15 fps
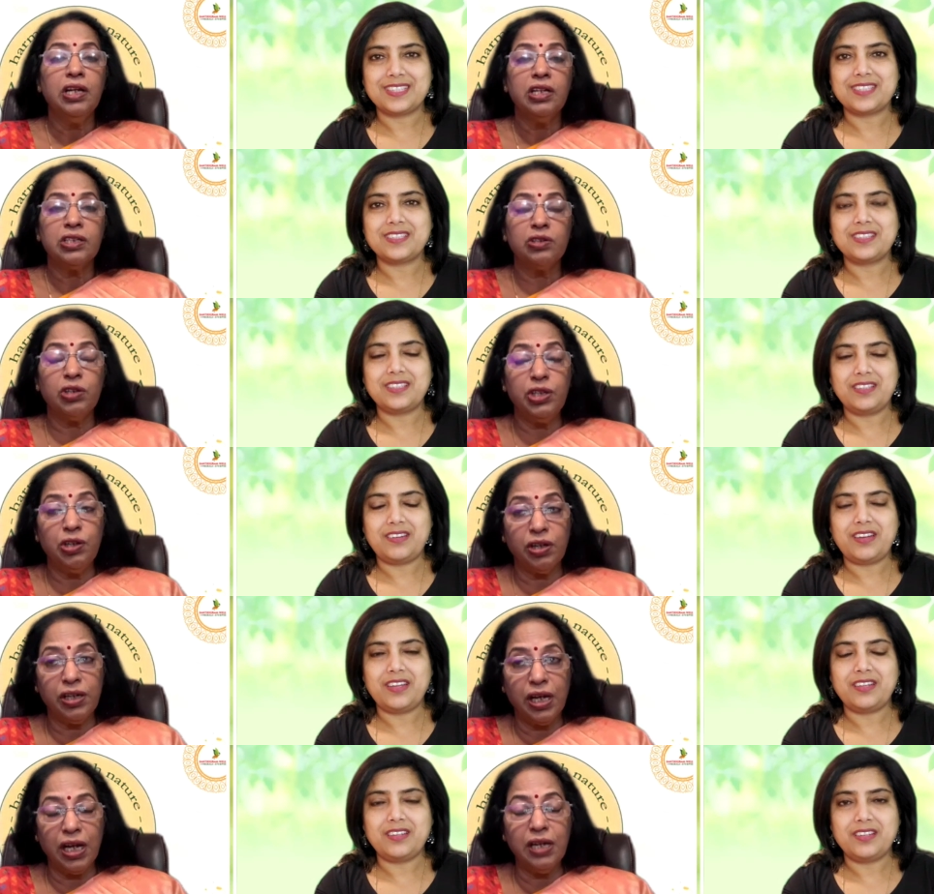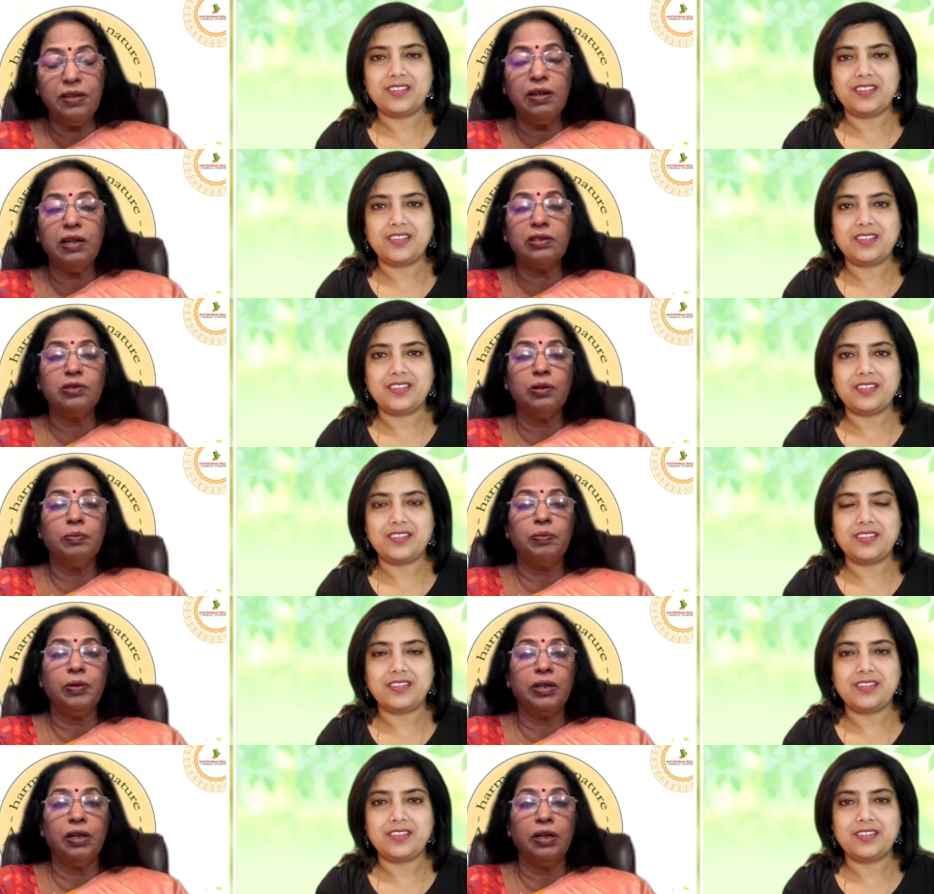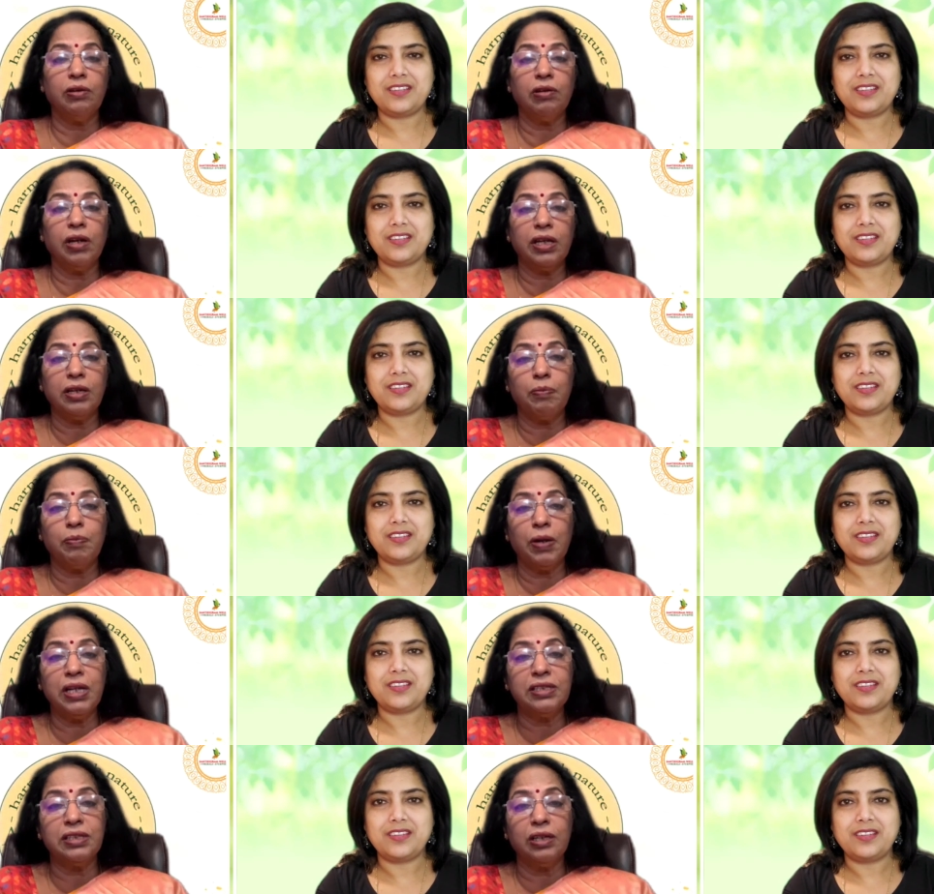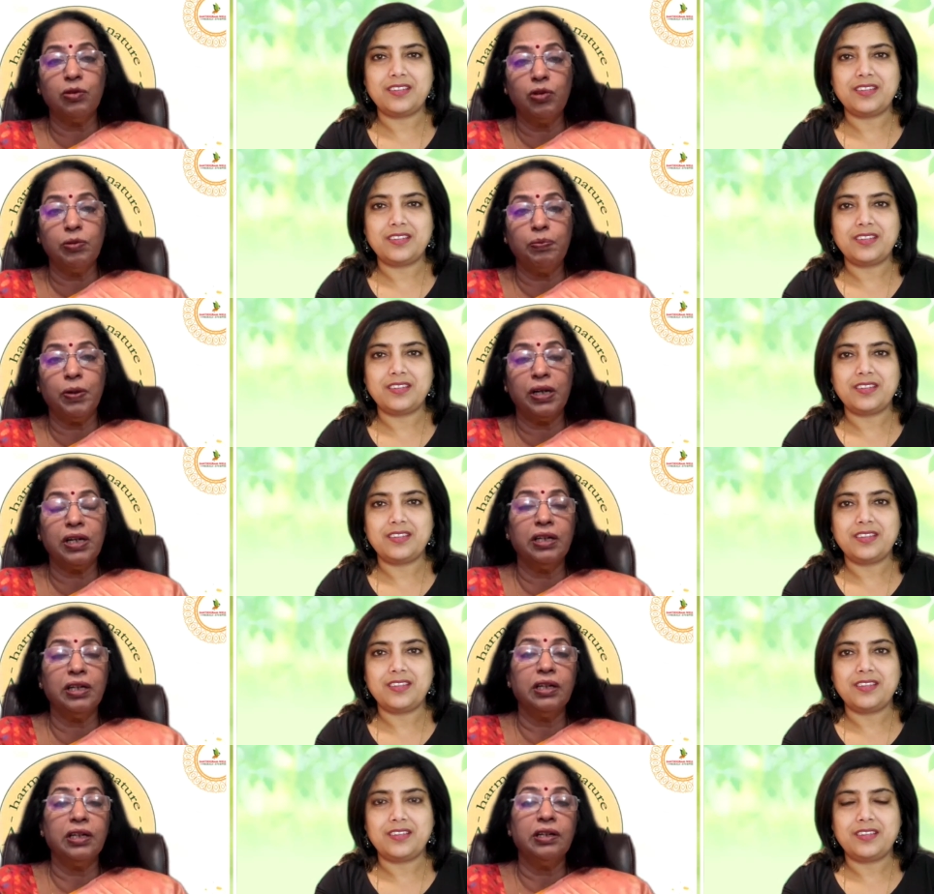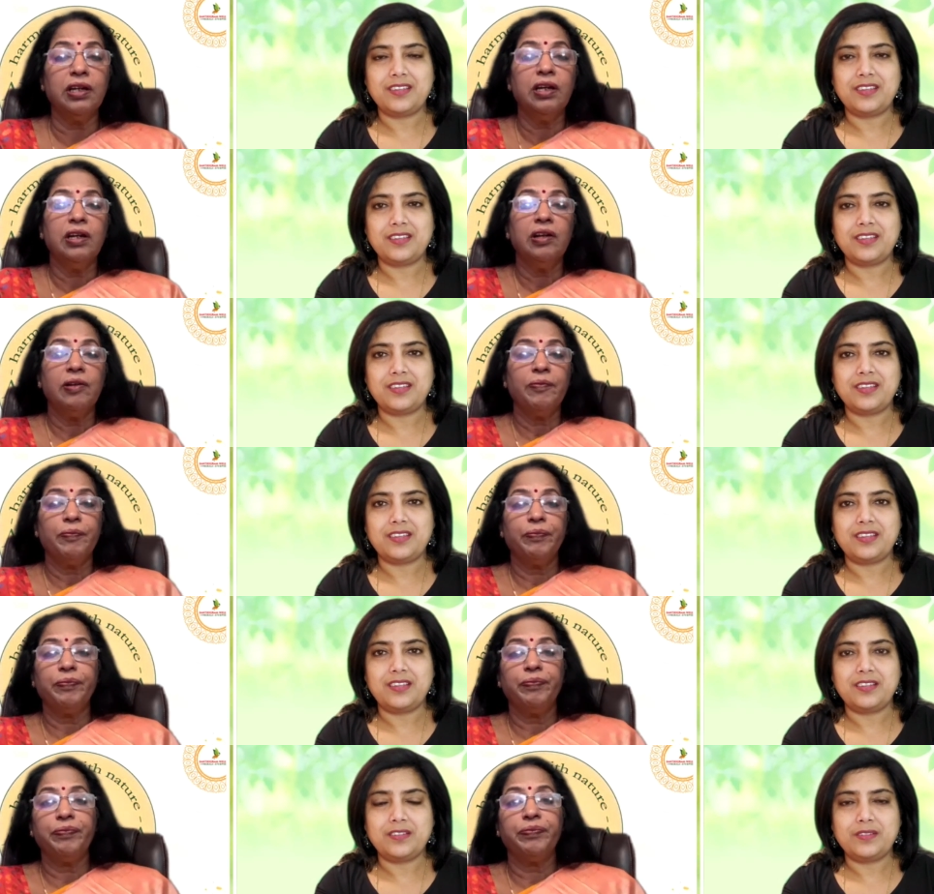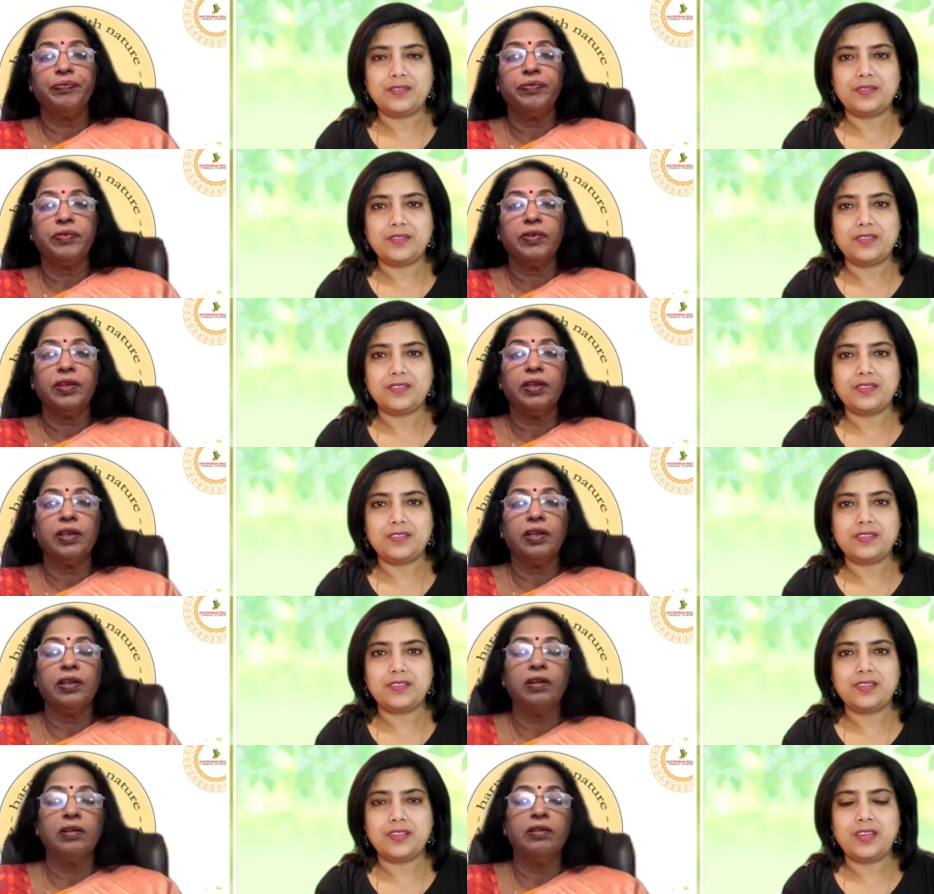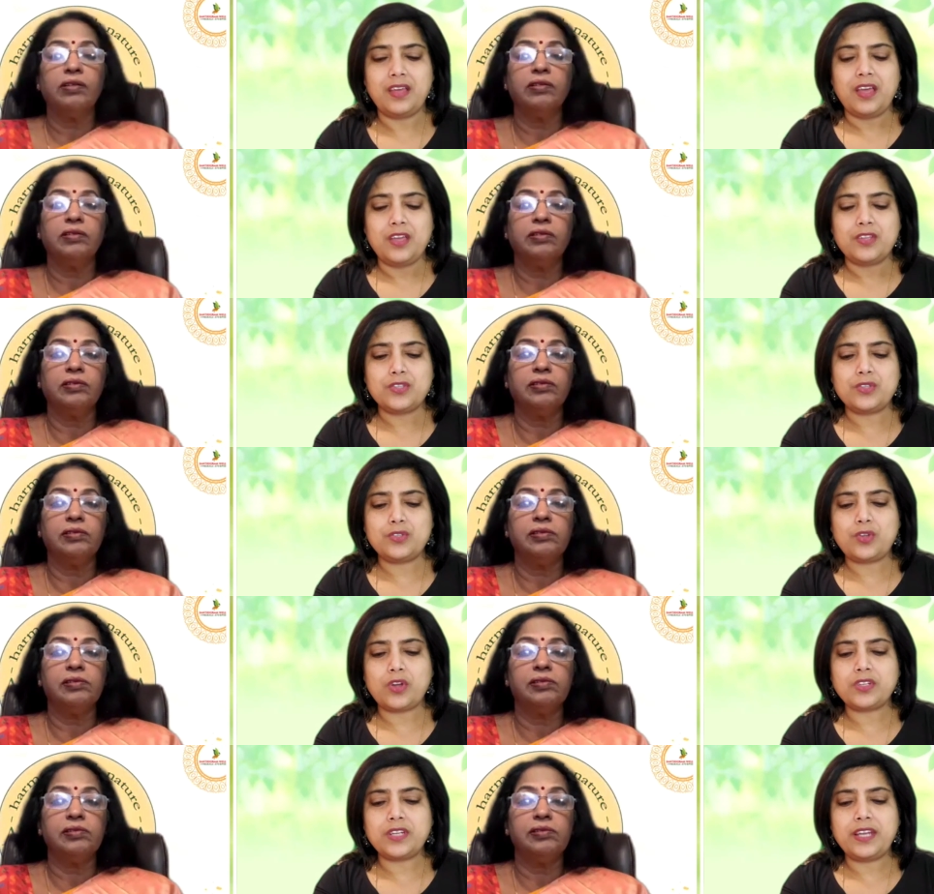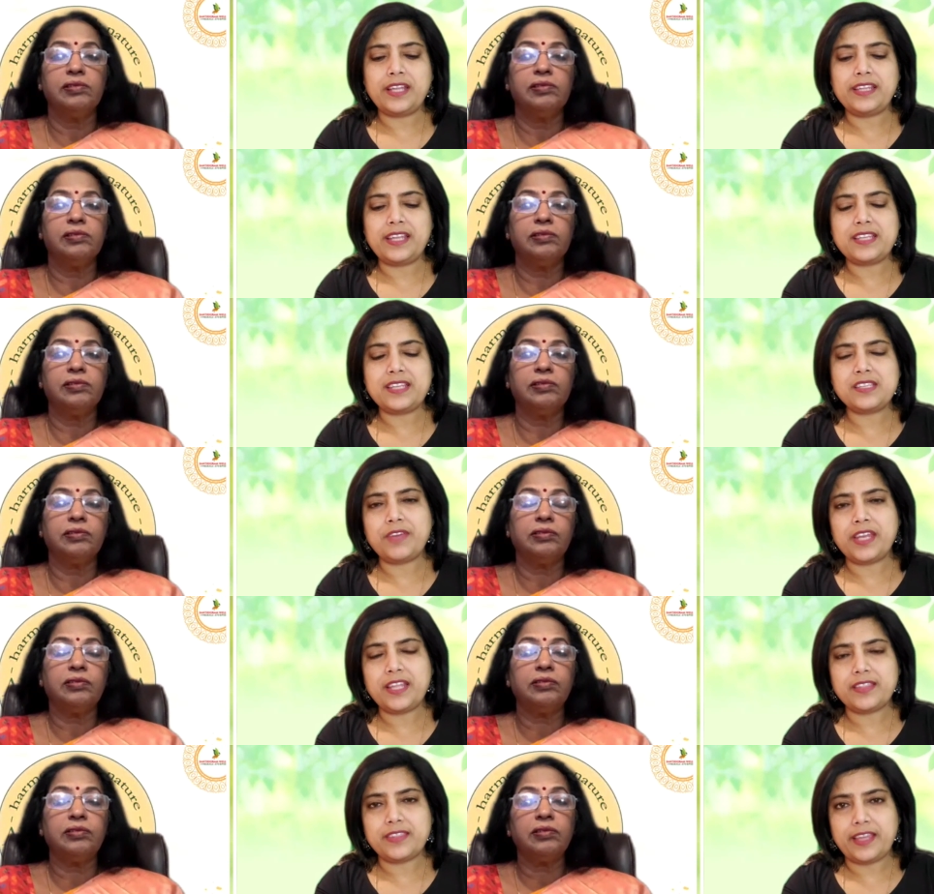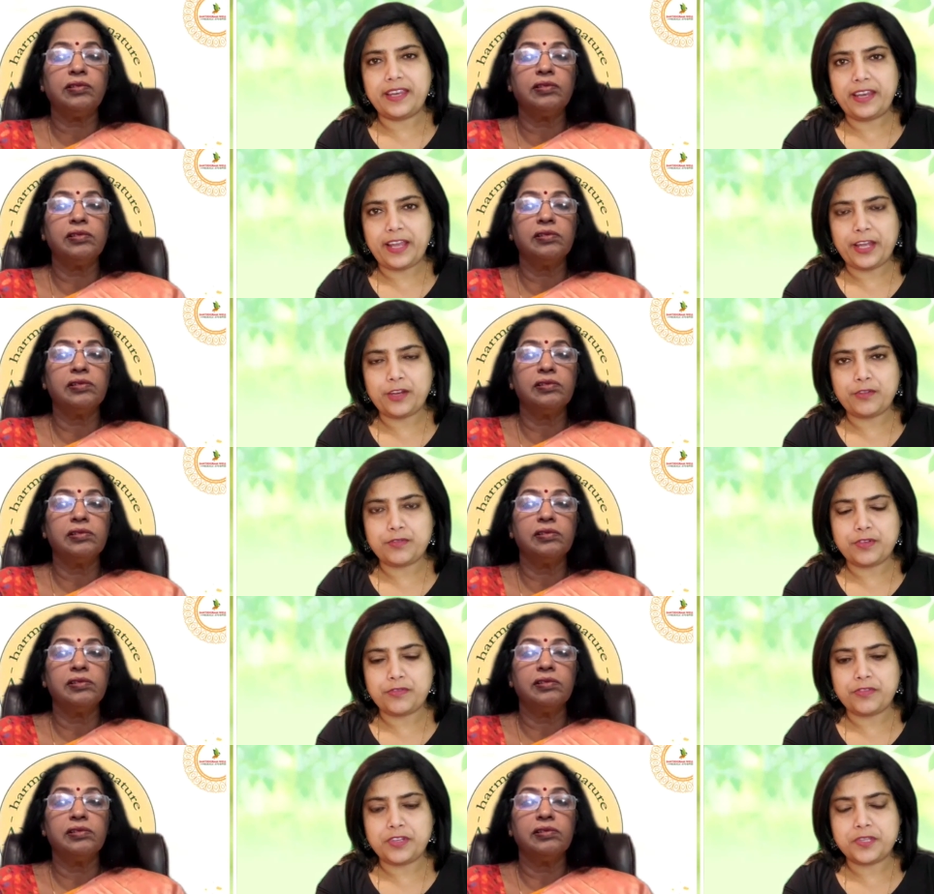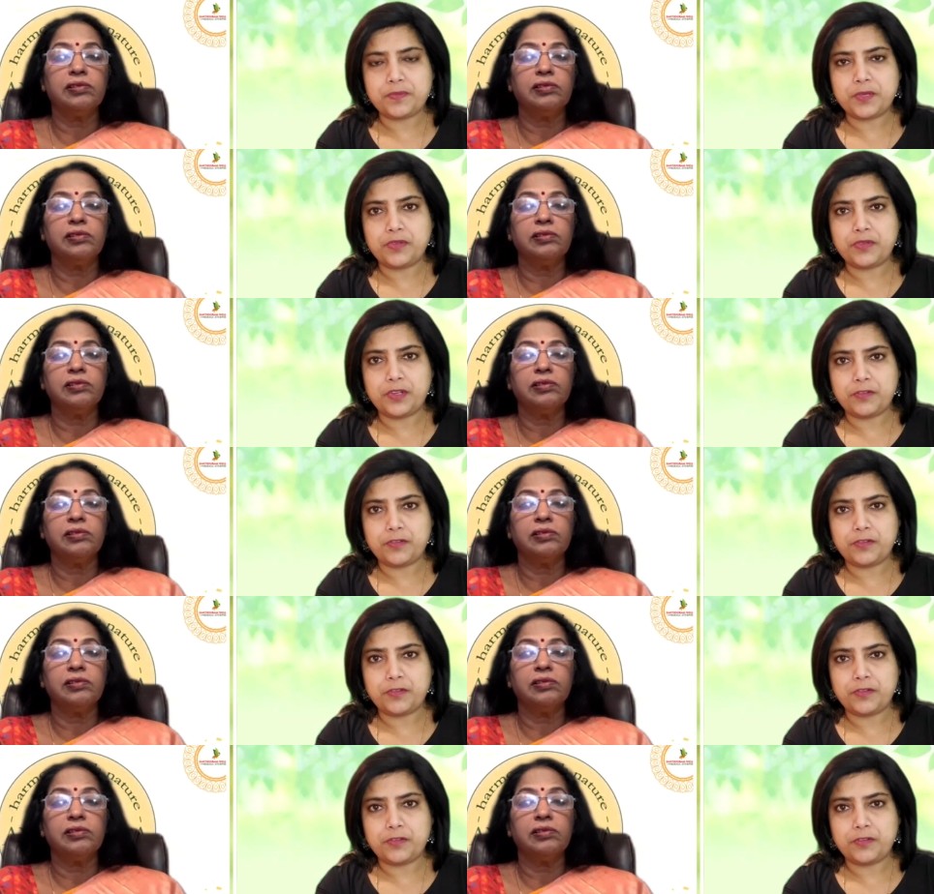Speaker 1: so your diet also you know like plays a good part in that
Speaker 2: mm -hmm. So, Dr. Le, there is a very thin line of difference between